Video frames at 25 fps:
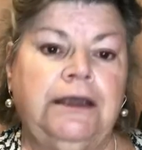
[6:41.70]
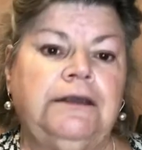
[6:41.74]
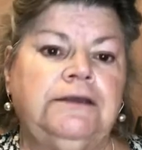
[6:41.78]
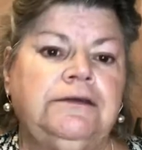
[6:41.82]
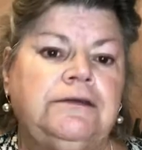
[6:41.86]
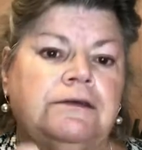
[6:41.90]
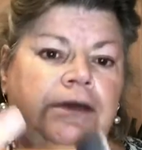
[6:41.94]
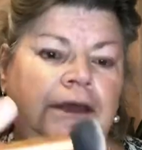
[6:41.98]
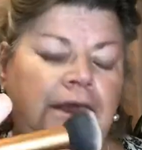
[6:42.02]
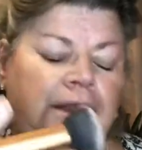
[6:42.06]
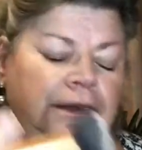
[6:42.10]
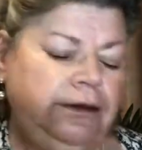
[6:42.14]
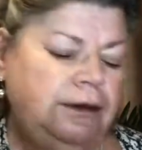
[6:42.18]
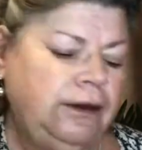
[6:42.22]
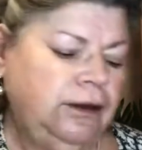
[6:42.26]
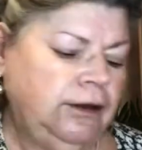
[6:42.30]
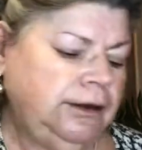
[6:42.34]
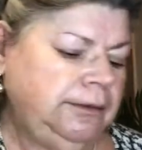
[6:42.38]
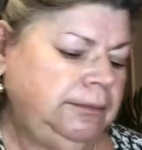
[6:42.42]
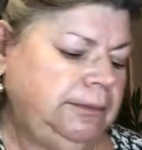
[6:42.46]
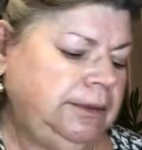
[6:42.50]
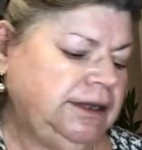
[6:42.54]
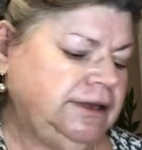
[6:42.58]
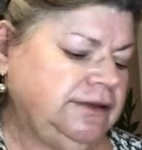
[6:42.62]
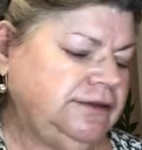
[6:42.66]
So I had
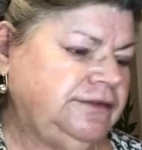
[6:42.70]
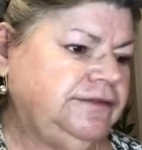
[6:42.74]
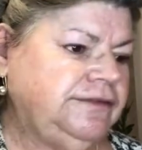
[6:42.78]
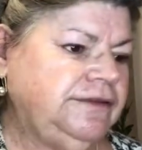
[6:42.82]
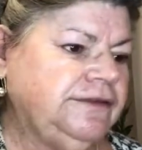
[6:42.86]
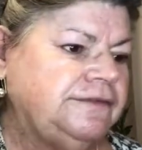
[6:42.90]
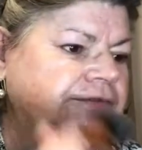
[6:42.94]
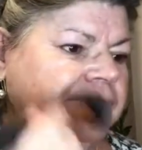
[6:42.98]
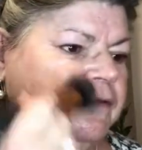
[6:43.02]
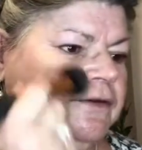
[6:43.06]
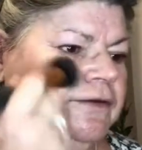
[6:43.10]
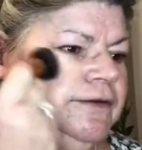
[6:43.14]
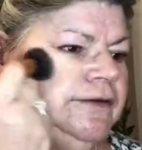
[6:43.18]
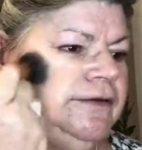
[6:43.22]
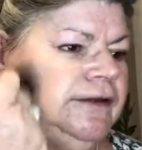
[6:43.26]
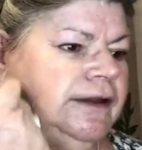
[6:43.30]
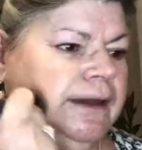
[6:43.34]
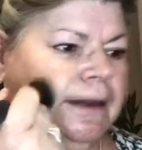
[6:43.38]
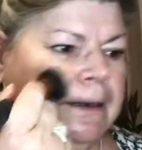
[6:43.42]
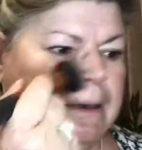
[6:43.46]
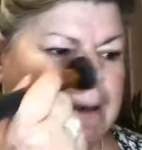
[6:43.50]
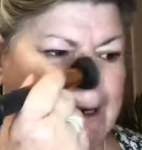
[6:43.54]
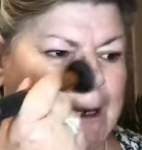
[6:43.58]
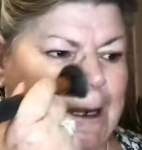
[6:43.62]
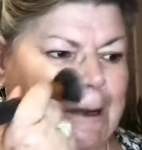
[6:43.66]
nightmares for the first
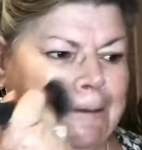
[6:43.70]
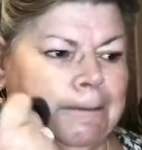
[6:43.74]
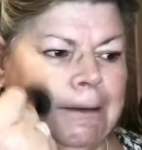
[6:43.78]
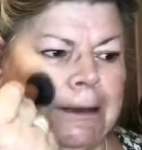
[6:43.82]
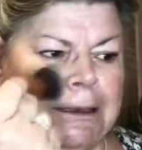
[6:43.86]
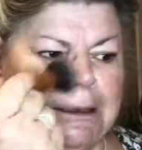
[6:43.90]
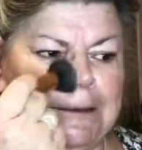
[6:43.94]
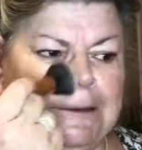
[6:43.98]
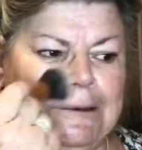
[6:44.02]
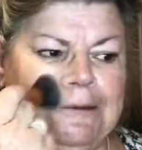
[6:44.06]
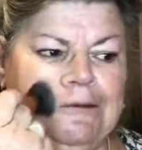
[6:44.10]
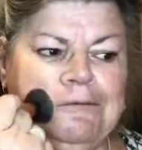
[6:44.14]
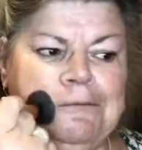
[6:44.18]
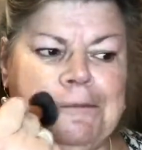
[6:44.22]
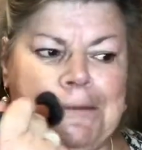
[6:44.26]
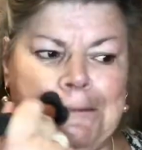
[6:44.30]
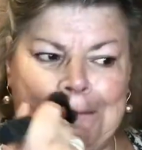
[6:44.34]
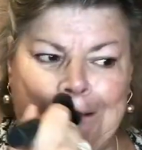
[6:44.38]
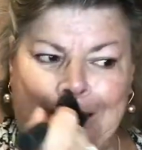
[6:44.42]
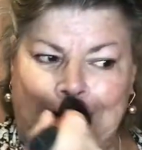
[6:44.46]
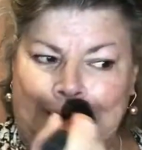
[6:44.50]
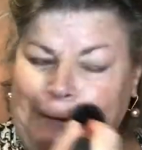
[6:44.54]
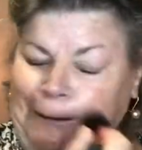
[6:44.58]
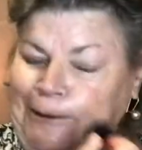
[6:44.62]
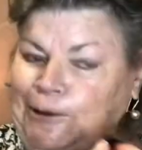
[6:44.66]
18 months of my
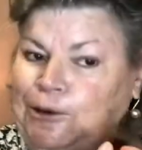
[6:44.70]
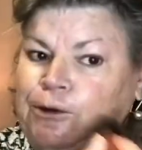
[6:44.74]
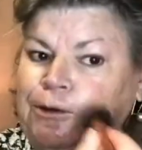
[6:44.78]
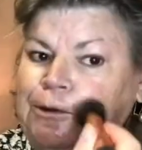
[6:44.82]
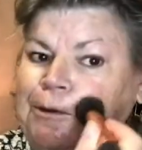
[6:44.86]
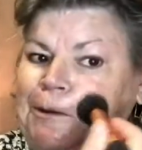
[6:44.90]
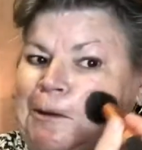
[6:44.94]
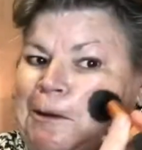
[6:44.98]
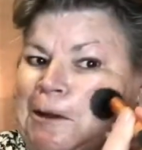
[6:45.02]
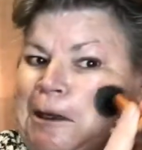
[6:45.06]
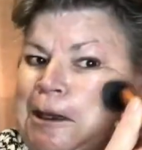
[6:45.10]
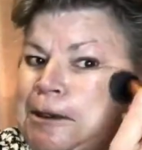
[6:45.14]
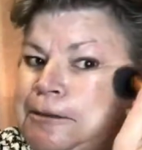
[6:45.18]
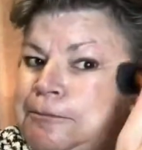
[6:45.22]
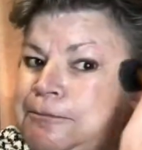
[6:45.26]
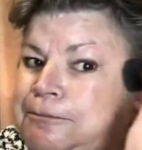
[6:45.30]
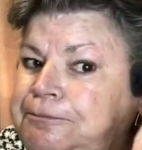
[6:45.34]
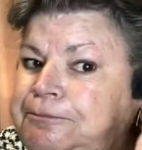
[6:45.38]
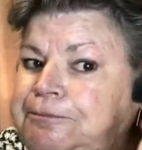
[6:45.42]
mother doing that.